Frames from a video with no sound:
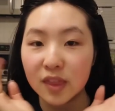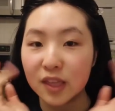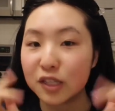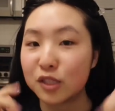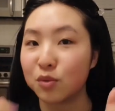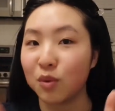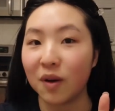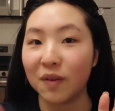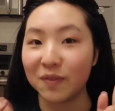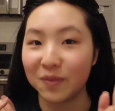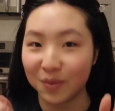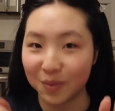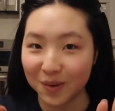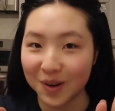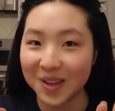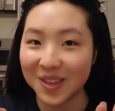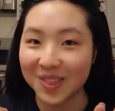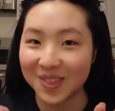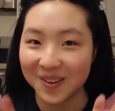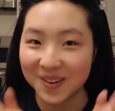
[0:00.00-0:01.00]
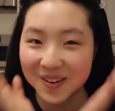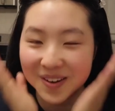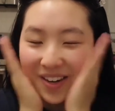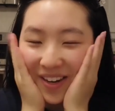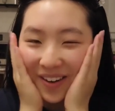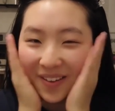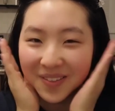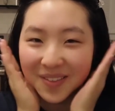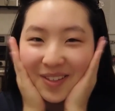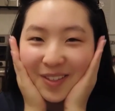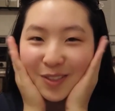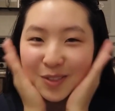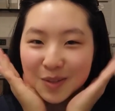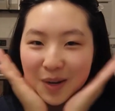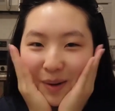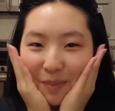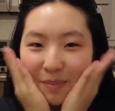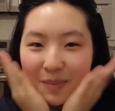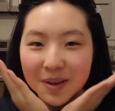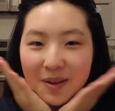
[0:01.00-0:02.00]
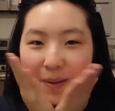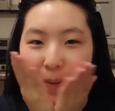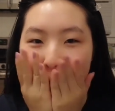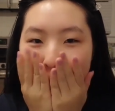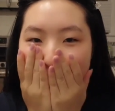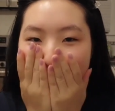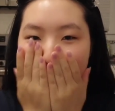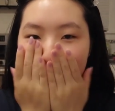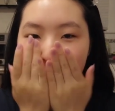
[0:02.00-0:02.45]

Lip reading: the 12-3-30 on the treadmill,